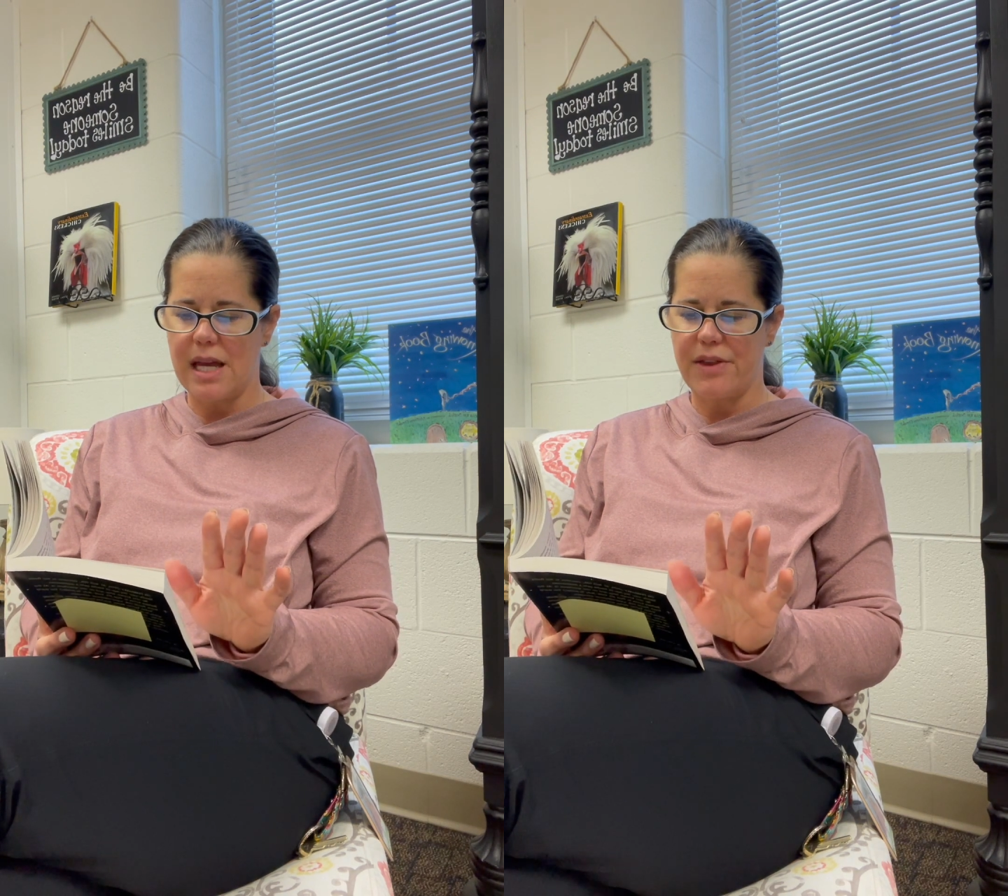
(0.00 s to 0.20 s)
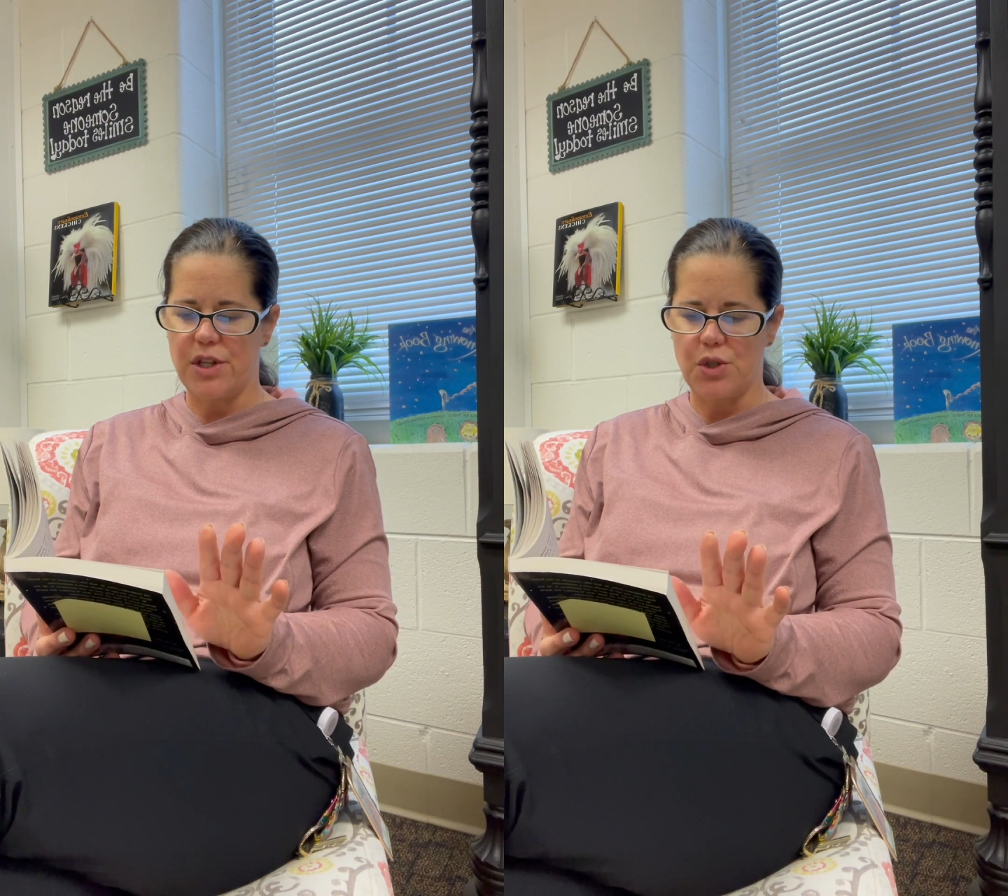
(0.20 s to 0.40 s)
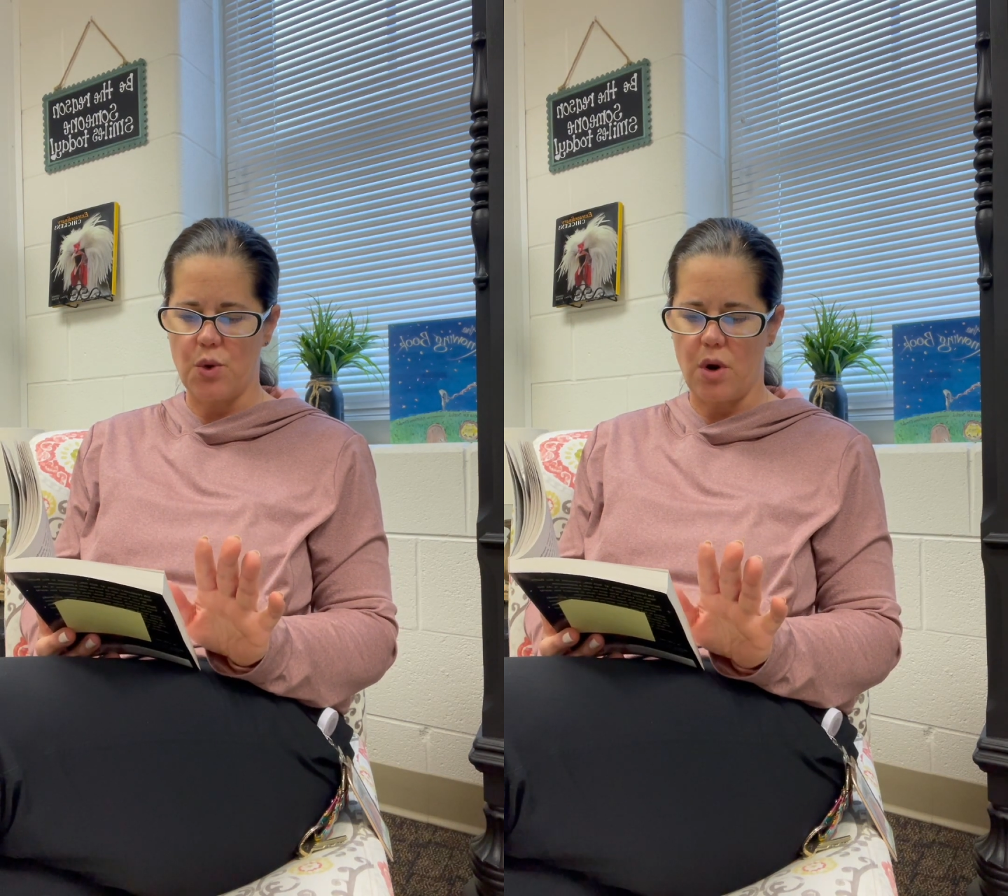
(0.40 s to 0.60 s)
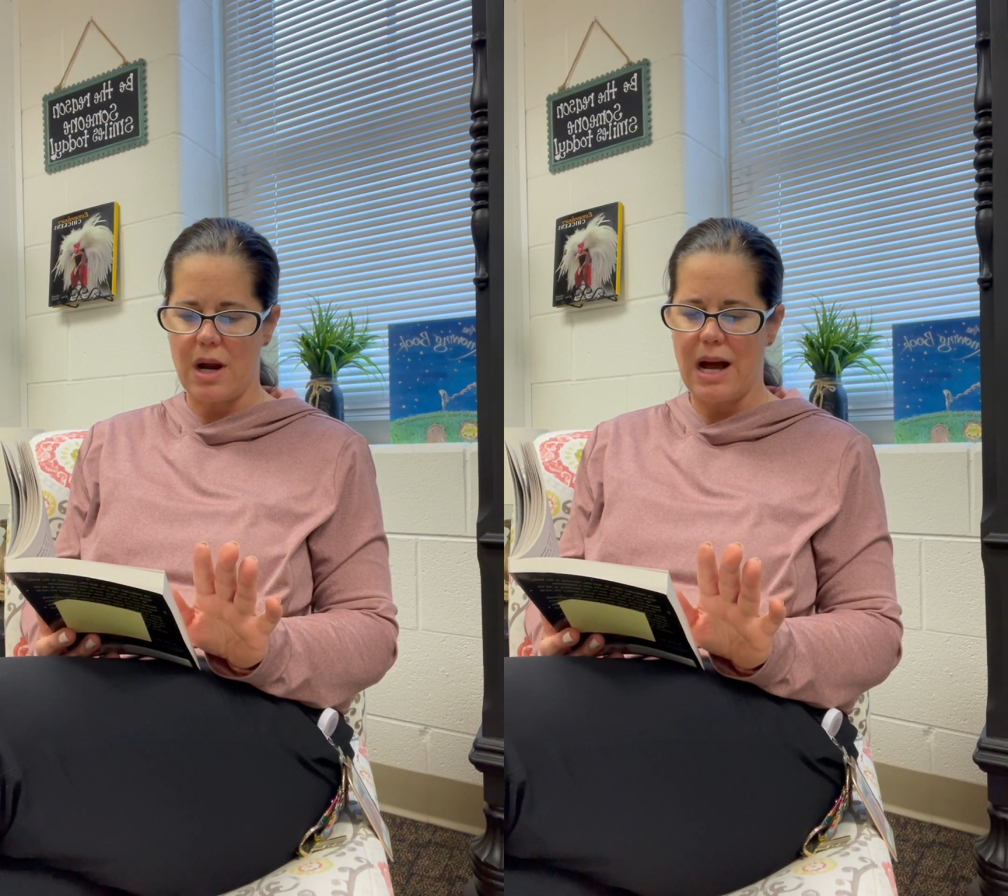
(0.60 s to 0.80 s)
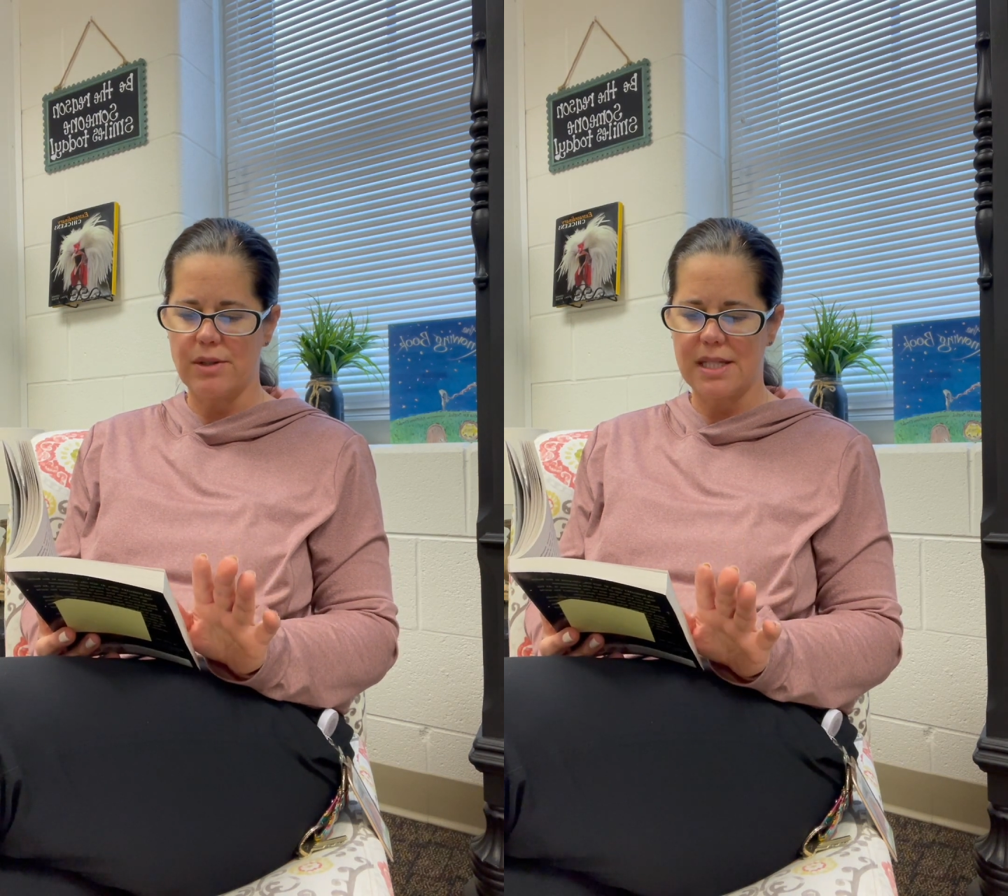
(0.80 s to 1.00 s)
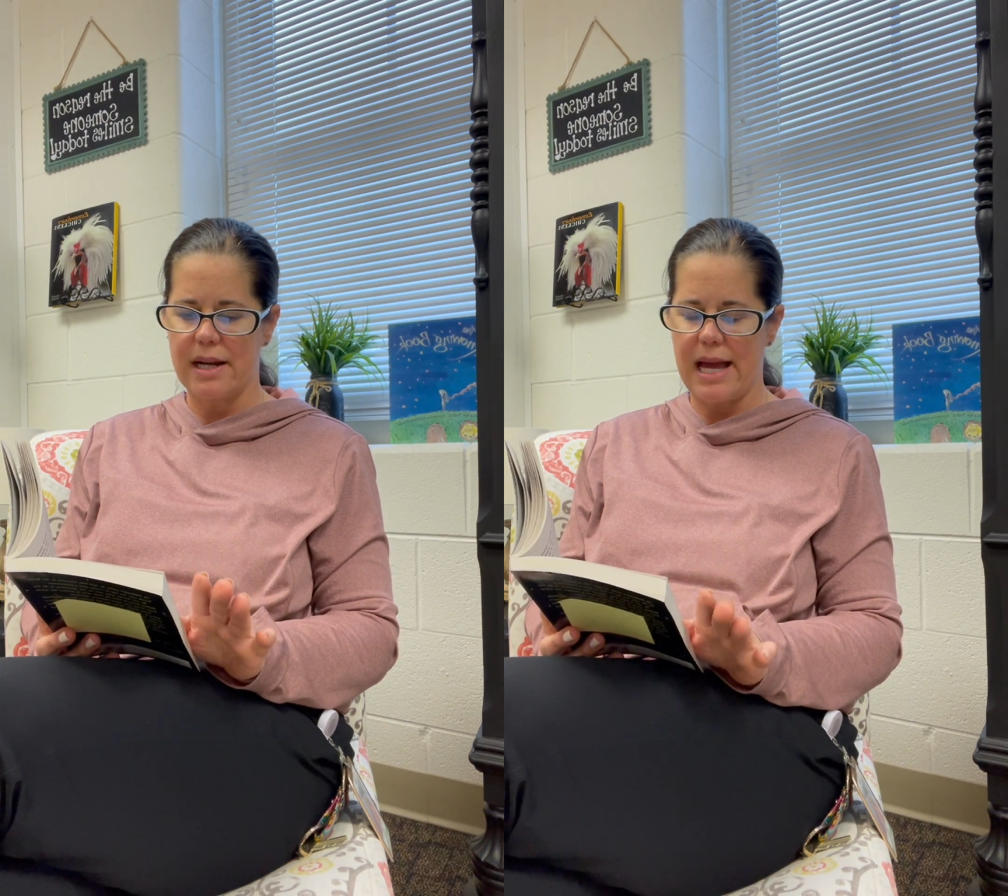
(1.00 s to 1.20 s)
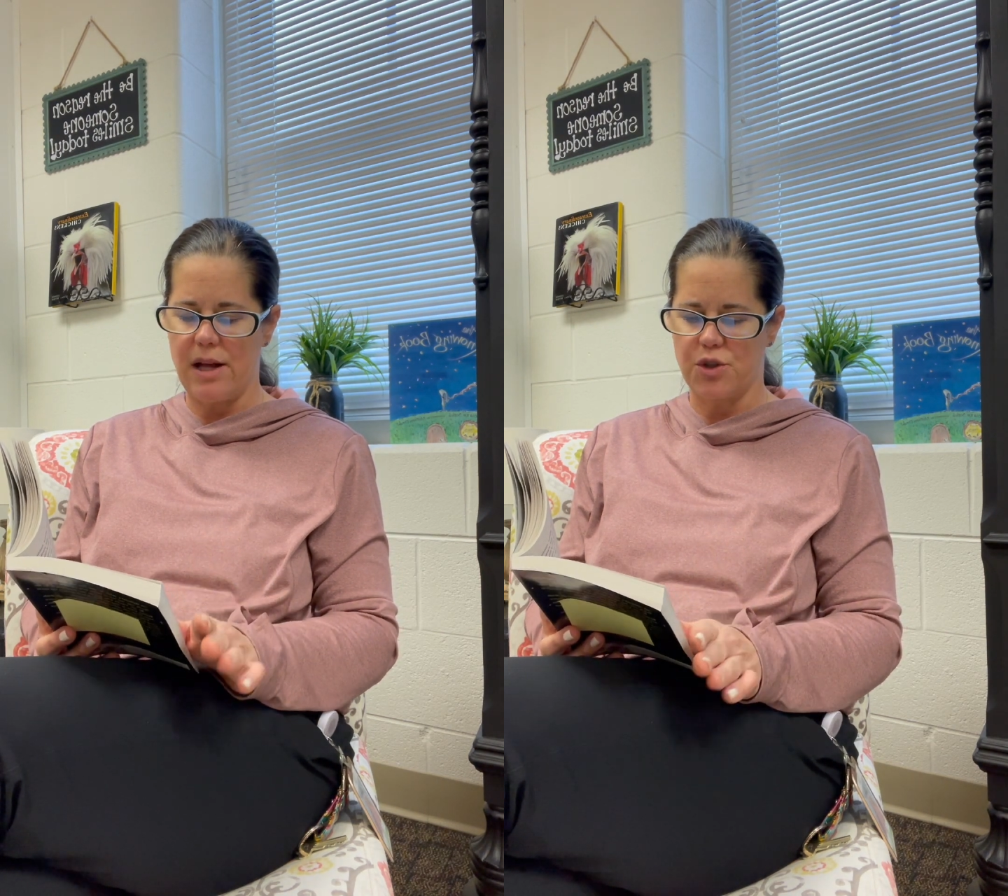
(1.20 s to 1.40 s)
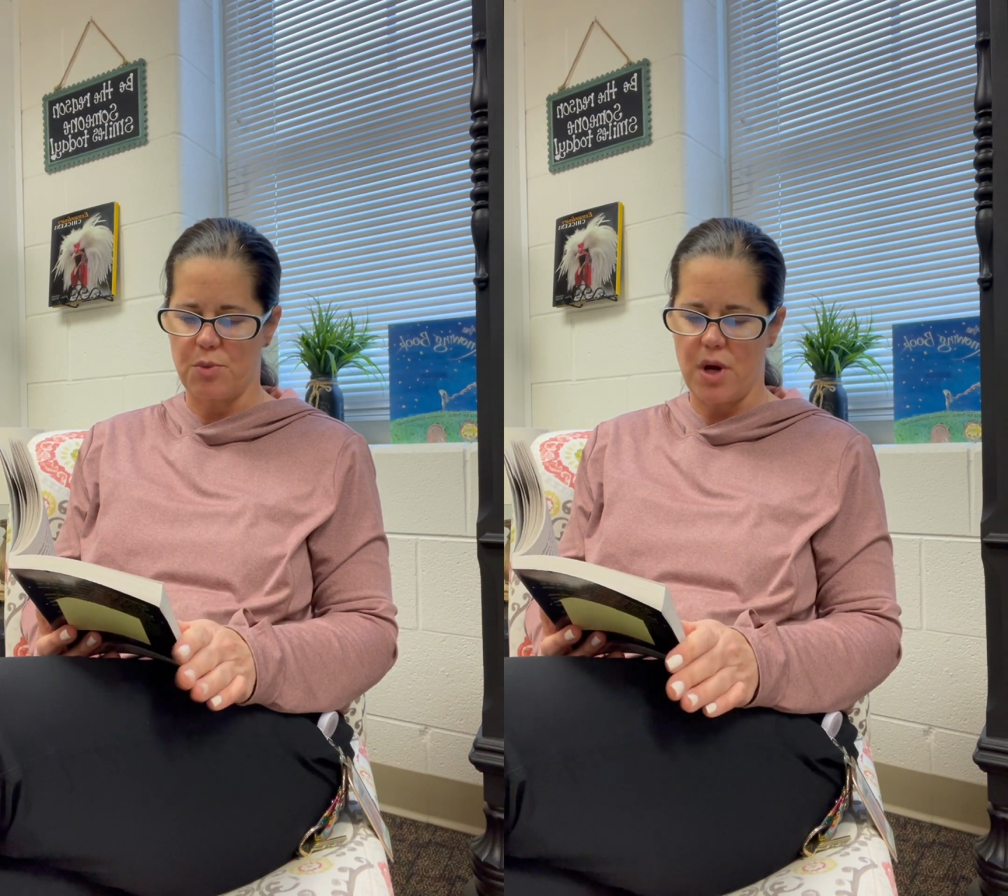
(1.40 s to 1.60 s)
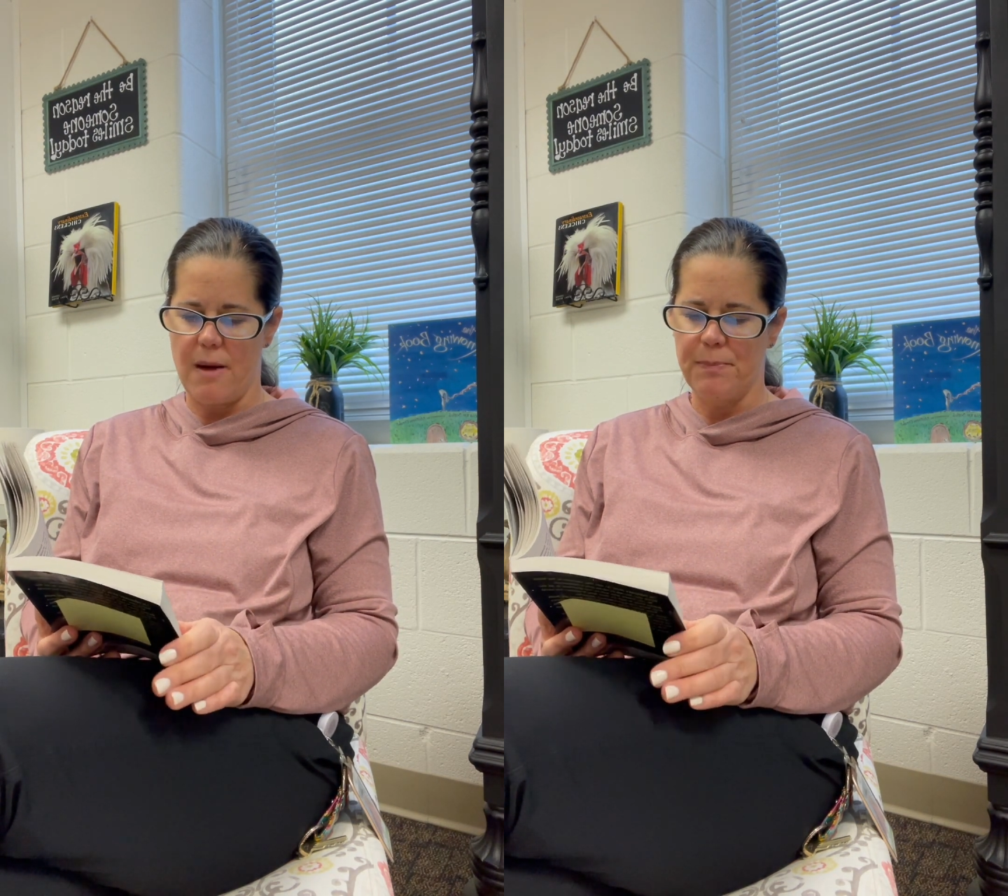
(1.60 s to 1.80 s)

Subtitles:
at the door outside algebra.